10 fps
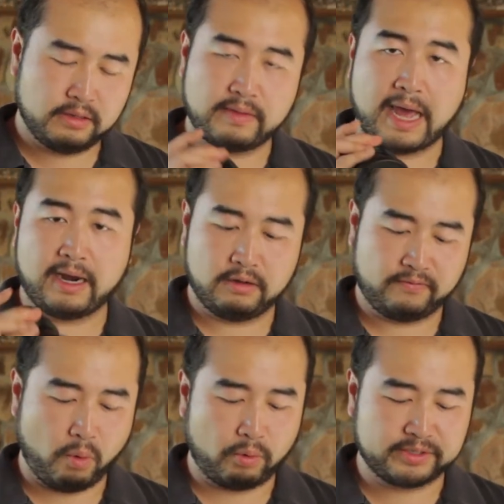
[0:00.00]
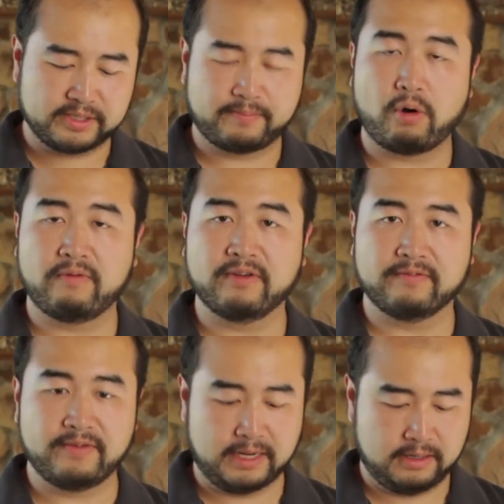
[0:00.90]
that of course is a perfect
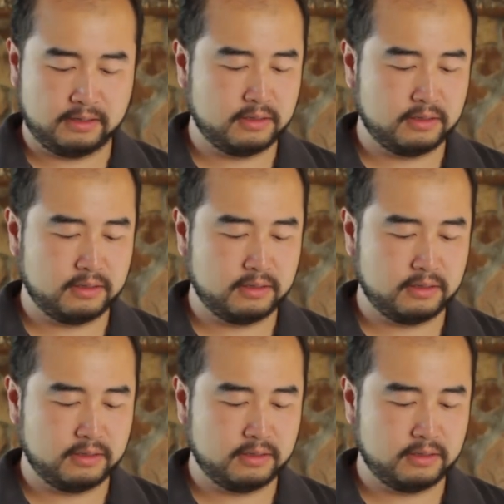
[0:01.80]
fit.